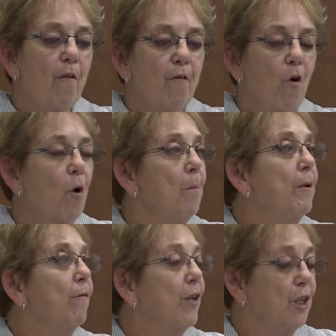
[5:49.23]

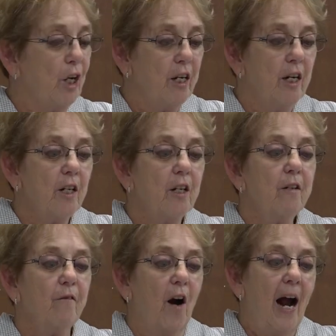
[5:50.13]
formed Virginians
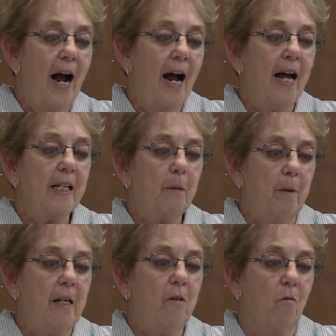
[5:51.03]
for High
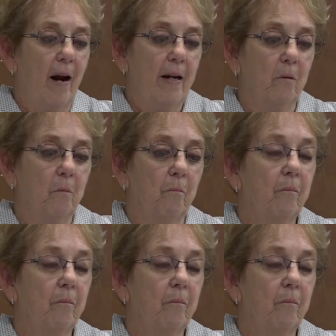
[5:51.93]
Speed Rail.